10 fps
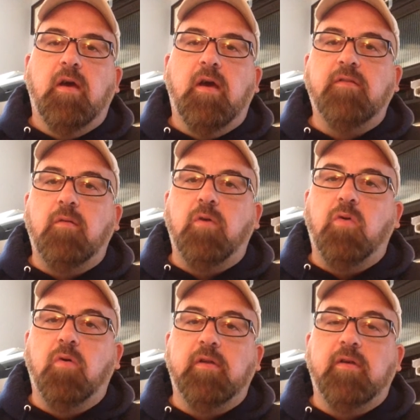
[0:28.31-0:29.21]
As I
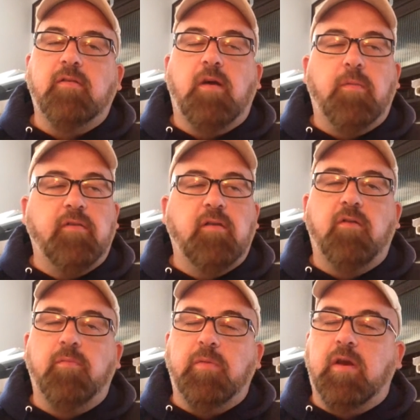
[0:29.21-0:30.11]
record this, I
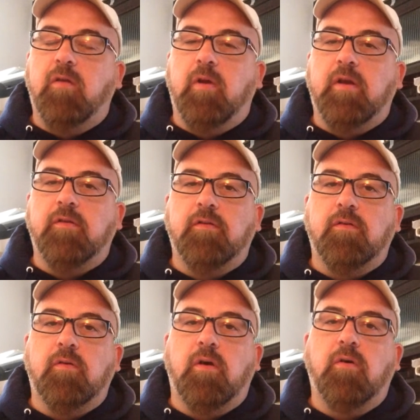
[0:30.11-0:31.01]
myself am getting ready
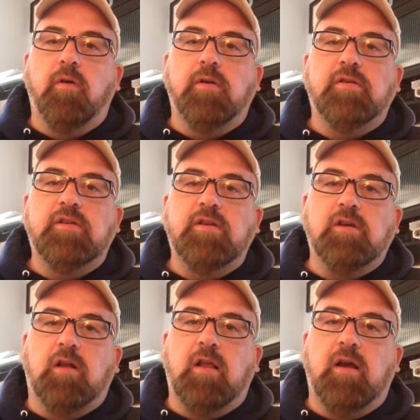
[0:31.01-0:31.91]
to go and teach
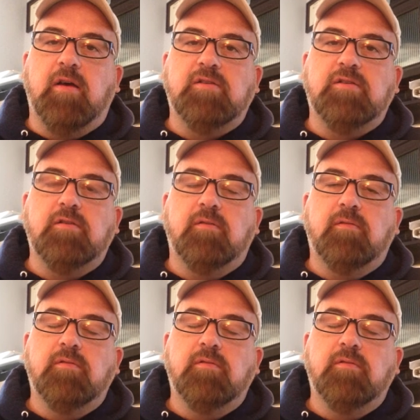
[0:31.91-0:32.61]
a class